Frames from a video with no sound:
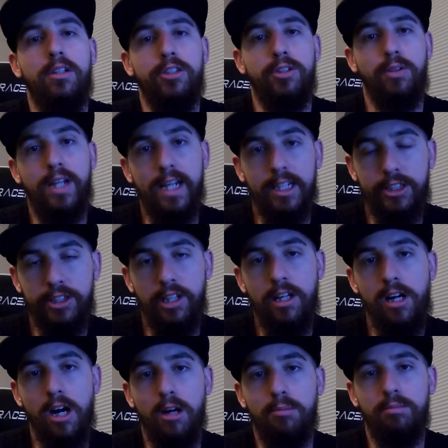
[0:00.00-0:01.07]
So catch
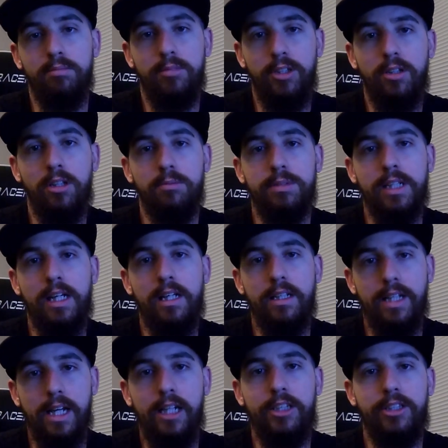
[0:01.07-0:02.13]
up. You know what I'm
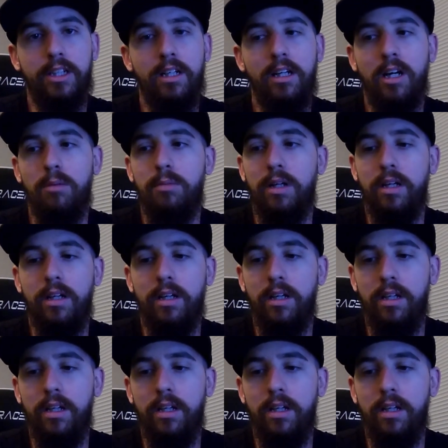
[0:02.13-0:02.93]
saying? Catch up.